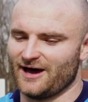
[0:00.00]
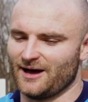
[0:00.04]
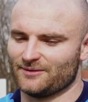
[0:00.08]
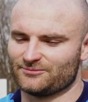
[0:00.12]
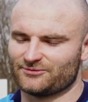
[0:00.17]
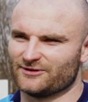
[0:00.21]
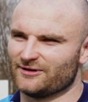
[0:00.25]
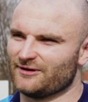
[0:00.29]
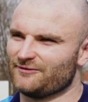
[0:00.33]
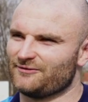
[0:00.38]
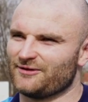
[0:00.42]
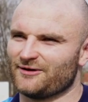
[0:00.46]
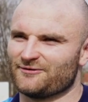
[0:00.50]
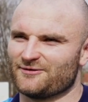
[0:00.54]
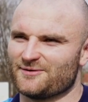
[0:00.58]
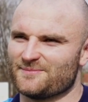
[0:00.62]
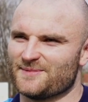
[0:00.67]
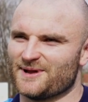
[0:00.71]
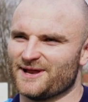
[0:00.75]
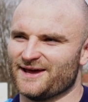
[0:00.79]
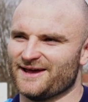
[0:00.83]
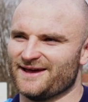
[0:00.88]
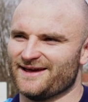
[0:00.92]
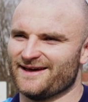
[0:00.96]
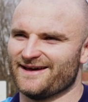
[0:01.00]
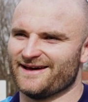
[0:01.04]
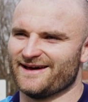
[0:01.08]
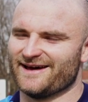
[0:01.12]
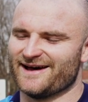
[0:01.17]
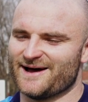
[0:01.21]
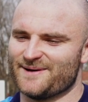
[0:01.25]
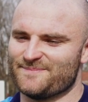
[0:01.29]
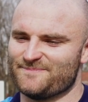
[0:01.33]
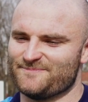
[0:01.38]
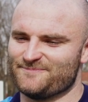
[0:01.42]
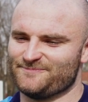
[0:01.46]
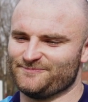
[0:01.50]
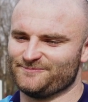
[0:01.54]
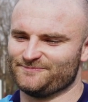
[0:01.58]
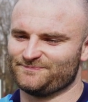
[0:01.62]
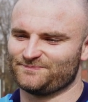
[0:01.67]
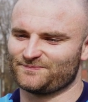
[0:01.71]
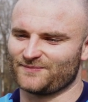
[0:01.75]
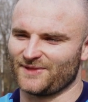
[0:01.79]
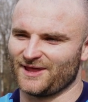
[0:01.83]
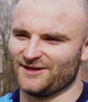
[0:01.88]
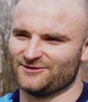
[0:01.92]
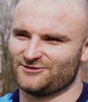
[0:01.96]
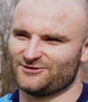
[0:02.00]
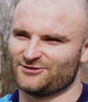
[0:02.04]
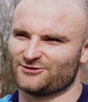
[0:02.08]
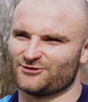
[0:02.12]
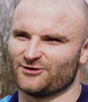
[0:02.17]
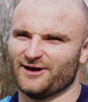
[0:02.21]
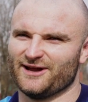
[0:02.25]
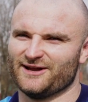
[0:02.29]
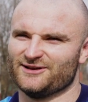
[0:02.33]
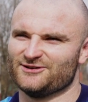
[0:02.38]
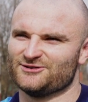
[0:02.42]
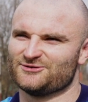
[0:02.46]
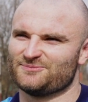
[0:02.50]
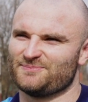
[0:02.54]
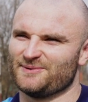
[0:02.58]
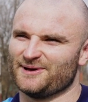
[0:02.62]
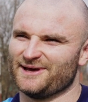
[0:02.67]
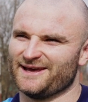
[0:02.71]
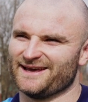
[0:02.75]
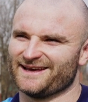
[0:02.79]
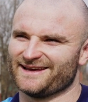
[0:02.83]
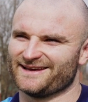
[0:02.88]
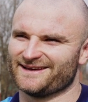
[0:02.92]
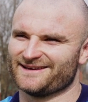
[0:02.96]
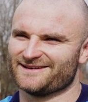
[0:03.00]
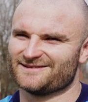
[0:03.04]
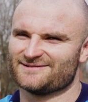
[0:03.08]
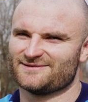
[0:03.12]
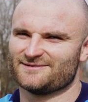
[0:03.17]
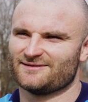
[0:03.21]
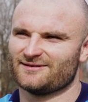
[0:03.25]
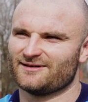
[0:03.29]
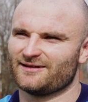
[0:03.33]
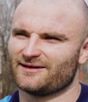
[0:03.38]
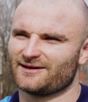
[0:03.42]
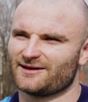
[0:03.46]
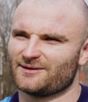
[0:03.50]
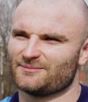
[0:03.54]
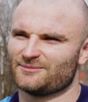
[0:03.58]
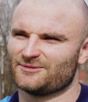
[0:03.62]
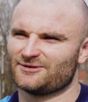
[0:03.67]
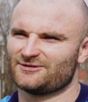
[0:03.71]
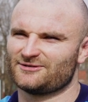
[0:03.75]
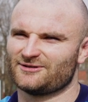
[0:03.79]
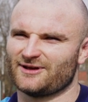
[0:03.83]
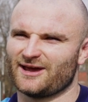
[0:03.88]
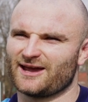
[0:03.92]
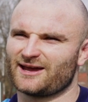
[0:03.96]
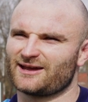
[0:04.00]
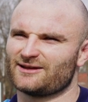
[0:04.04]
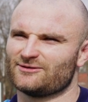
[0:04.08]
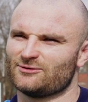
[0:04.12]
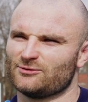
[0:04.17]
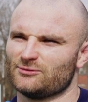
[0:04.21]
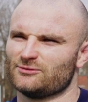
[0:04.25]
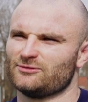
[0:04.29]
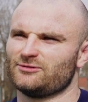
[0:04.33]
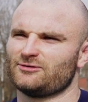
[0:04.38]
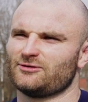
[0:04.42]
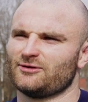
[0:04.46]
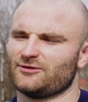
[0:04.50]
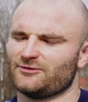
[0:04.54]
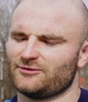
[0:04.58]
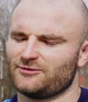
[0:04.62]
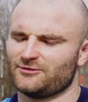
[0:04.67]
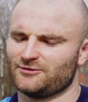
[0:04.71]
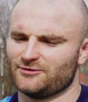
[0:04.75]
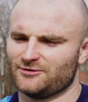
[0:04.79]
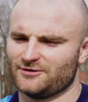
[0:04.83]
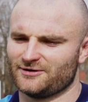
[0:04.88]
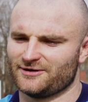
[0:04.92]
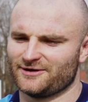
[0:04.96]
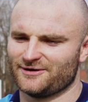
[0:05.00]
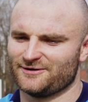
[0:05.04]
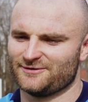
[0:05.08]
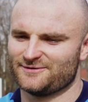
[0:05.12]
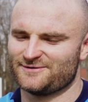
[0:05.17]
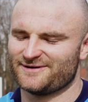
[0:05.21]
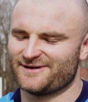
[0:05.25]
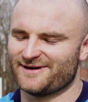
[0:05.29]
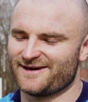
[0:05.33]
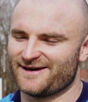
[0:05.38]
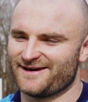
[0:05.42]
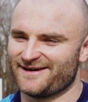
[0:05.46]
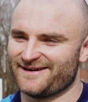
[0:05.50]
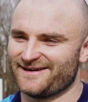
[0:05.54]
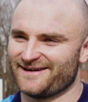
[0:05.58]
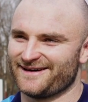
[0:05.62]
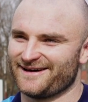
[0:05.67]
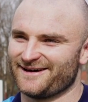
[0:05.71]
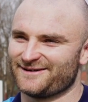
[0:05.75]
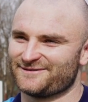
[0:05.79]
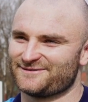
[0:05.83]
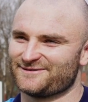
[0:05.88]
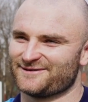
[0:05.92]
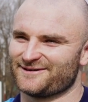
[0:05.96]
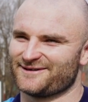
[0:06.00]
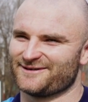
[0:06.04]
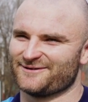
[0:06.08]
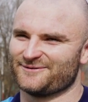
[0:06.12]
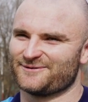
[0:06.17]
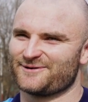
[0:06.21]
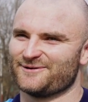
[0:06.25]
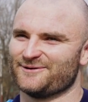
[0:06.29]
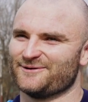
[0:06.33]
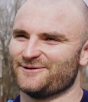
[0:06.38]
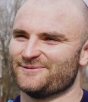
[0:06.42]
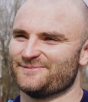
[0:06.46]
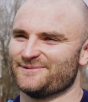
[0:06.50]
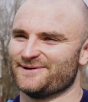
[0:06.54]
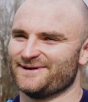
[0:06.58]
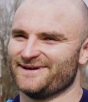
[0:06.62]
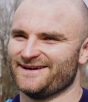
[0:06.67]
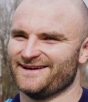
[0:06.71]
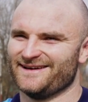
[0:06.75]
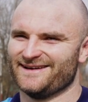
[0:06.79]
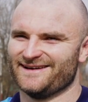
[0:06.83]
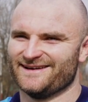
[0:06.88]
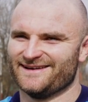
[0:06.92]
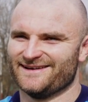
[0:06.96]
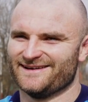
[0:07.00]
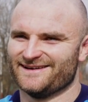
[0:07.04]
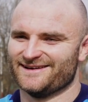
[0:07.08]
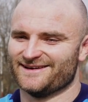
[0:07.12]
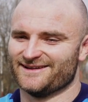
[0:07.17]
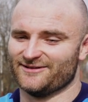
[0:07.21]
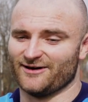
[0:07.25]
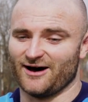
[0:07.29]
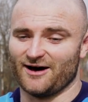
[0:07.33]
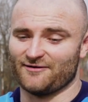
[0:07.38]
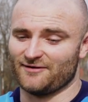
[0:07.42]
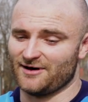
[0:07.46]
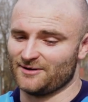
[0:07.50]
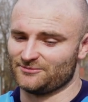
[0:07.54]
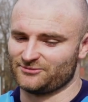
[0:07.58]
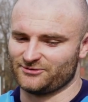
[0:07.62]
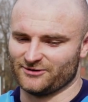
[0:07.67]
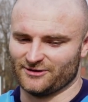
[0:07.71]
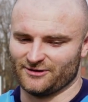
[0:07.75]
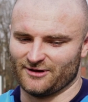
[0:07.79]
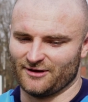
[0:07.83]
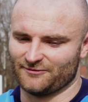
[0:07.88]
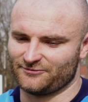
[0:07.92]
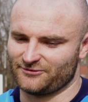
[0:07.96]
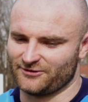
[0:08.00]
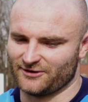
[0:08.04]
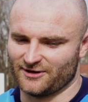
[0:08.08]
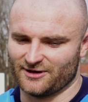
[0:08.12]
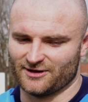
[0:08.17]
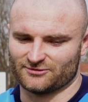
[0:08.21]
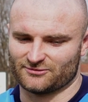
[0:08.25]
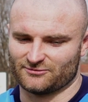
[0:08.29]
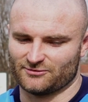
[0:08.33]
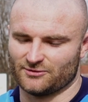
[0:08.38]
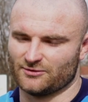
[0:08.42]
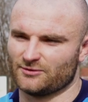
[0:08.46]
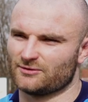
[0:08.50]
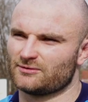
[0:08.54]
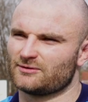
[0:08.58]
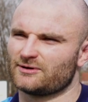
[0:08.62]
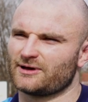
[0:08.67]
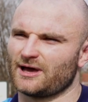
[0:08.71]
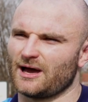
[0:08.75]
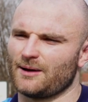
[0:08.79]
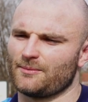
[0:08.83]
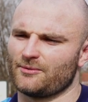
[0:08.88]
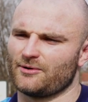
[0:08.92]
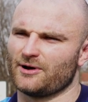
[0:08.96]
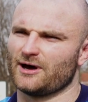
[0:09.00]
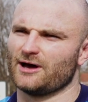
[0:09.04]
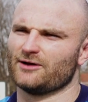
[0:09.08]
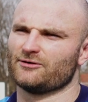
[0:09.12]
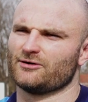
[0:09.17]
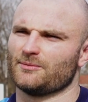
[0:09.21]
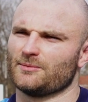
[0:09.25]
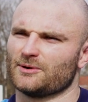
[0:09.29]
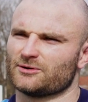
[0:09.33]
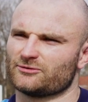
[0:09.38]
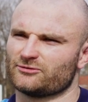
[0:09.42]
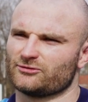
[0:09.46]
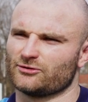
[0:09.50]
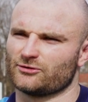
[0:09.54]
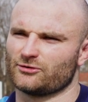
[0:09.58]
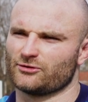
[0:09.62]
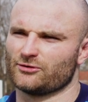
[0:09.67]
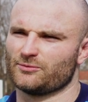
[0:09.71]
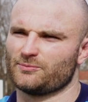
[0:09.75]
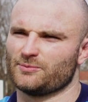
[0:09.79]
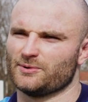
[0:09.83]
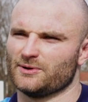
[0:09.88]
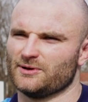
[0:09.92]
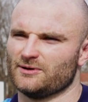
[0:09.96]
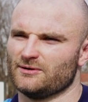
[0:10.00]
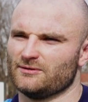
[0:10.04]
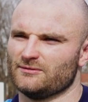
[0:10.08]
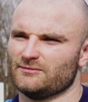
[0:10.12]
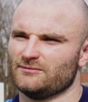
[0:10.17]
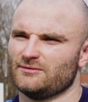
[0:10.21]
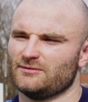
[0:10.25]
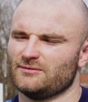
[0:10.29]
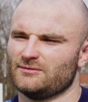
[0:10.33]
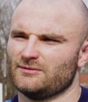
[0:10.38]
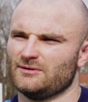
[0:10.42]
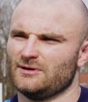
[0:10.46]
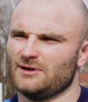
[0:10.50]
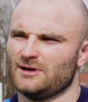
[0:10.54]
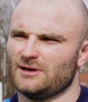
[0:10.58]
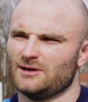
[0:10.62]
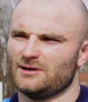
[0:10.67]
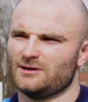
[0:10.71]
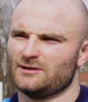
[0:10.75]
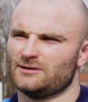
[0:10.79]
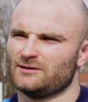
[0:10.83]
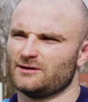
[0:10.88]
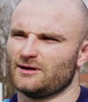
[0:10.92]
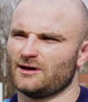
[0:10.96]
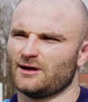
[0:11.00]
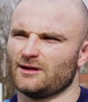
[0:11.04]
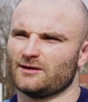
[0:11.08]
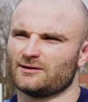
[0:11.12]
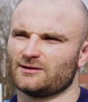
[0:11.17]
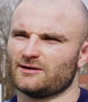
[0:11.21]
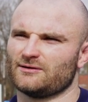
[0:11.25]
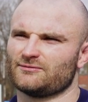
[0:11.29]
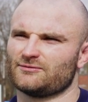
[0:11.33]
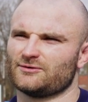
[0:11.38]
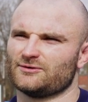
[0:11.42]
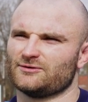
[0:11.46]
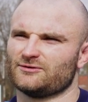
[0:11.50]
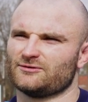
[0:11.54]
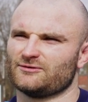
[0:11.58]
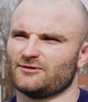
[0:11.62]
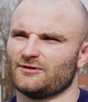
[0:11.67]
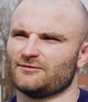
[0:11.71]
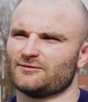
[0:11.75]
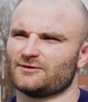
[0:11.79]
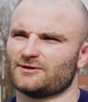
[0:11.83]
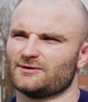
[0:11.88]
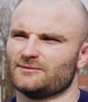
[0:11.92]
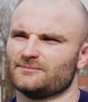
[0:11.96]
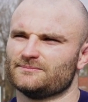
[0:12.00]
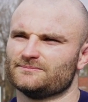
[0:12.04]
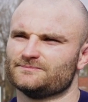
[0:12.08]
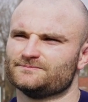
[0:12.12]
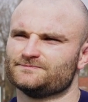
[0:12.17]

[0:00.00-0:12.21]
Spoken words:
I absolutely loved every minute. It's strange being, I think I'm the second oldest on tour now after Gilco, but no, I've absolutely loved it. It's a real camaraderie amongst the group and yeah, I think everyone's loving it.